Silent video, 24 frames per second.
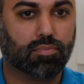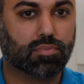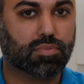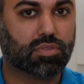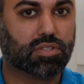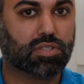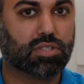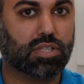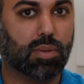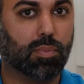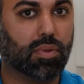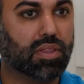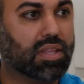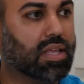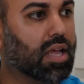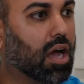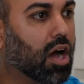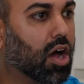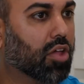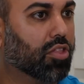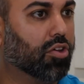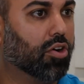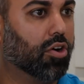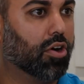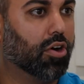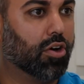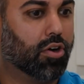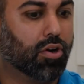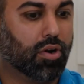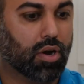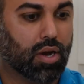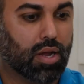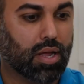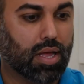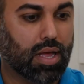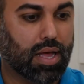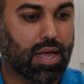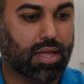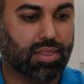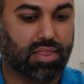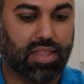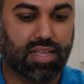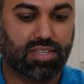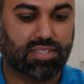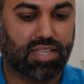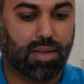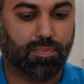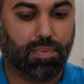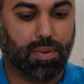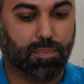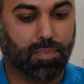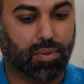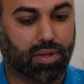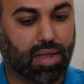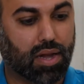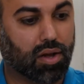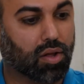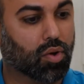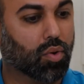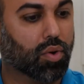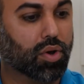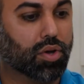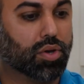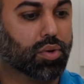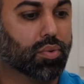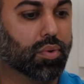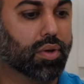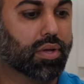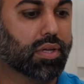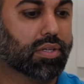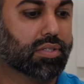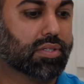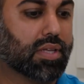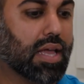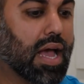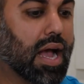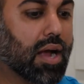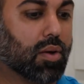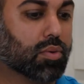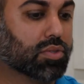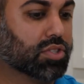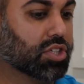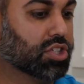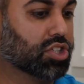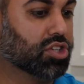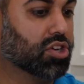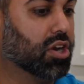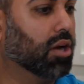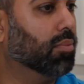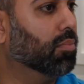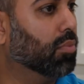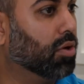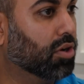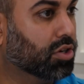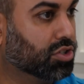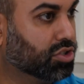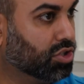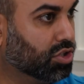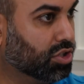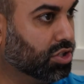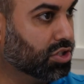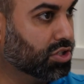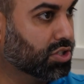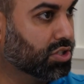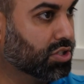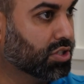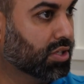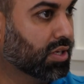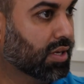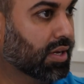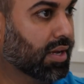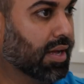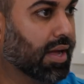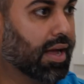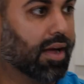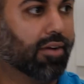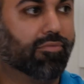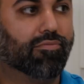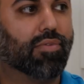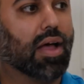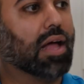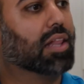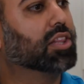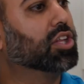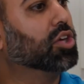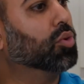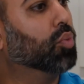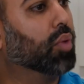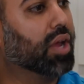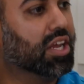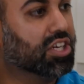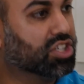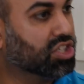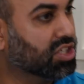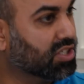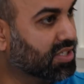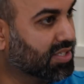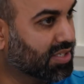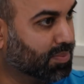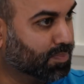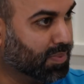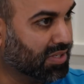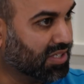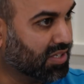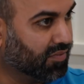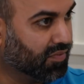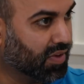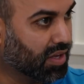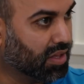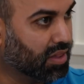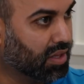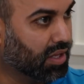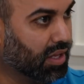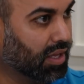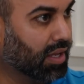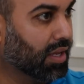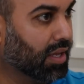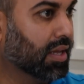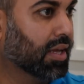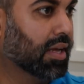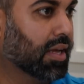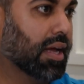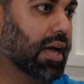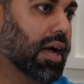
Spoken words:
Some of the other things that people can go into is acquisition and mergers, valuations specifically.